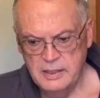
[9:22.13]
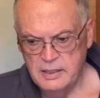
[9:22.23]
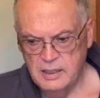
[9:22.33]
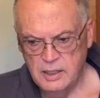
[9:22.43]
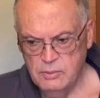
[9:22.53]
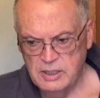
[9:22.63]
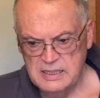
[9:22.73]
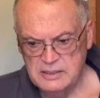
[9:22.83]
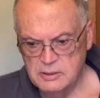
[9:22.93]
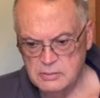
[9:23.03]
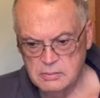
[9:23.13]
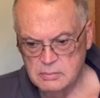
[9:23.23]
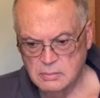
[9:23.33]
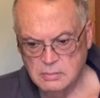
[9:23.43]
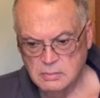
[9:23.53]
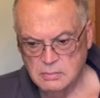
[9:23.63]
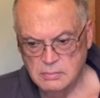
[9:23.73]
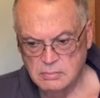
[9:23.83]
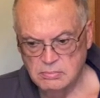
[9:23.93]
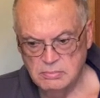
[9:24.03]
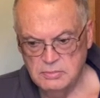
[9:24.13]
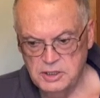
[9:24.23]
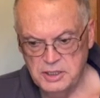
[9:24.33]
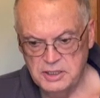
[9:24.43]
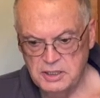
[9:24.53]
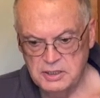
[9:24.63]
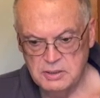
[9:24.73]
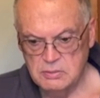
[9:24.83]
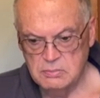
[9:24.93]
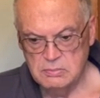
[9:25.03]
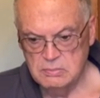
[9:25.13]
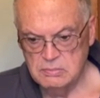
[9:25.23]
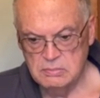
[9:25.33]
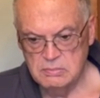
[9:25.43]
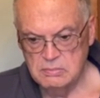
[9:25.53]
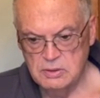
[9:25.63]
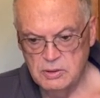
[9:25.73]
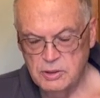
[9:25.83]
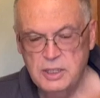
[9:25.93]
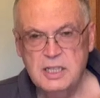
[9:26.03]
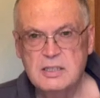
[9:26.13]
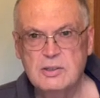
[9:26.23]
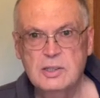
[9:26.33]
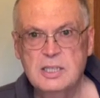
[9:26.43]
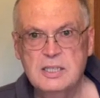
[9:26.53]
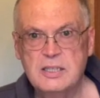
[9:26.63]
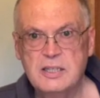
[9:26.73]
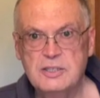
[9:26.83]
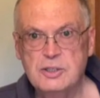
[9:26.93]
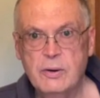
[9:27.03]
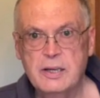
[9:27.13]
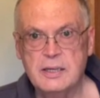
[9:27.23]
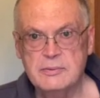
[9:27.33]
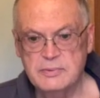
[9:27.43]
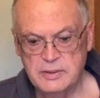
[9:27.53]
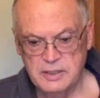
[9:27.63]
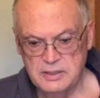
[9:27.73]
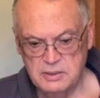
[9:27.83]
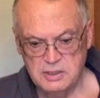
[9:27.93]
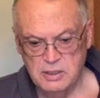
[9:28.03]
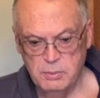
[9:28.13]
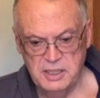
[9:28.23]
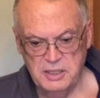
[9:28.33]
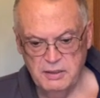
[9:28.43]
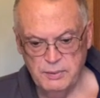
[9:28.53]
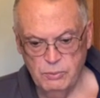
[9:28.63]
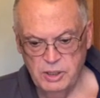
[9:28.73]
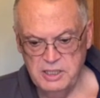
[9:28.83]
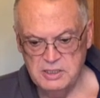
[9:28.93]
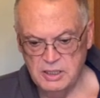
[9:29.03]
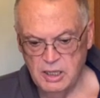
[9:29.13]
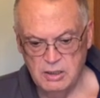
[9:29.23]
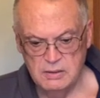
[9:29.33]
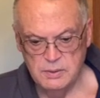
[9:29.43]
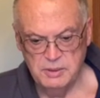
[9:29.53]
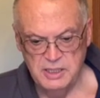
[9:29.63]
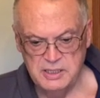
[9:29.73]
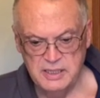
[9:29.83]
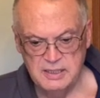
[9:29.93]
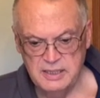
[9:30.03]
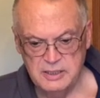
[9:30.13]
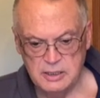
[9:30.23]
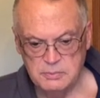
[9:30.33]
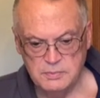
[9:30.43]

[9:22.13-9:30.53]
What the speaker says: otherwise, just cook it good and enjoy it. There's so many different ways and all of them easy cleanup.